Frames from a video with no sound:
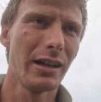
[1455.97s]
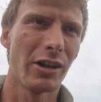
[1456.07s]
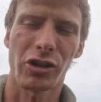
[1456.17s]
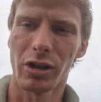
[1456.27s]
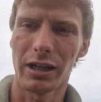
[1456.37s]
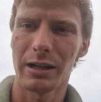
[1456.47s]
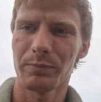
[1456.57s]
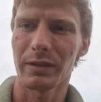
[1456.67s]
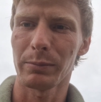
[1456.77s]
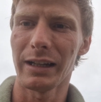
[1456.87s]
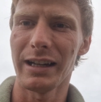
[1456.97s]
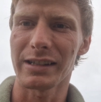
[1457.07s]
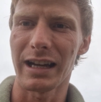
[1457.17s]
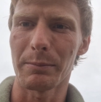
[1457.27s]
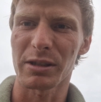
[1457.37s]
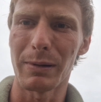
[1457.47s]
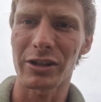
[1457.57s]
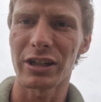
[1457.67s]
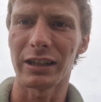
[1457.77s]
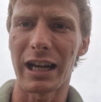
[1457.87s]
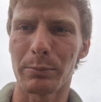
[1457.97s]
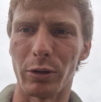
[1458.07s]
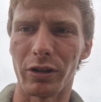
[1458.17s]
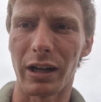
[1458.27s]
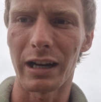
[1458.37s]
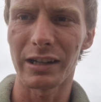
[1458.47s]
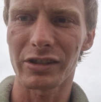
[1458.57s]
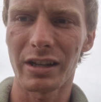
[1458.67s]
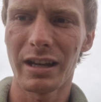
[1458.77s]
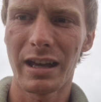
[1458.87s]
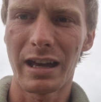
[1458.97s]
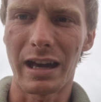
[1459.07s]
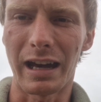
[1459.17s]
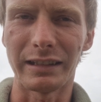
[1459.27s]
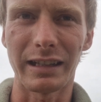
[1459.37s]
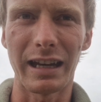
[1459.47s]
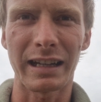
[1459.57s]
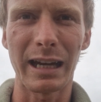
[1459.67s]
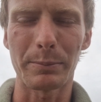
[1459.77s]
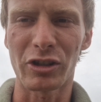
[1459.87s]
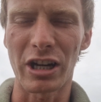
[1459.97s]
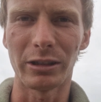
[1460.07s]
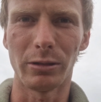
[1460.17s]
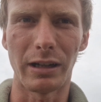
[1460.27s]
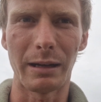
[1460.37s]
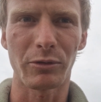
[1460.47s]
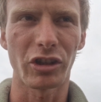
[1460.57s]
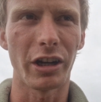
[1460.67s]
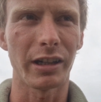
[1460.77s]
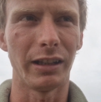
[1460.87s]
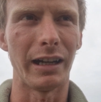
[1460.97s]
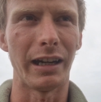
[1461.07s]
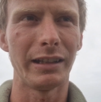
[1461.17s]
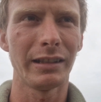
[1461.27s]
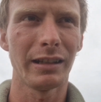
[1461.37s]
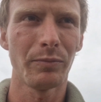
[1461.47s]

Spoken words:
So please smash that like button, guys, and keep the channel circulating.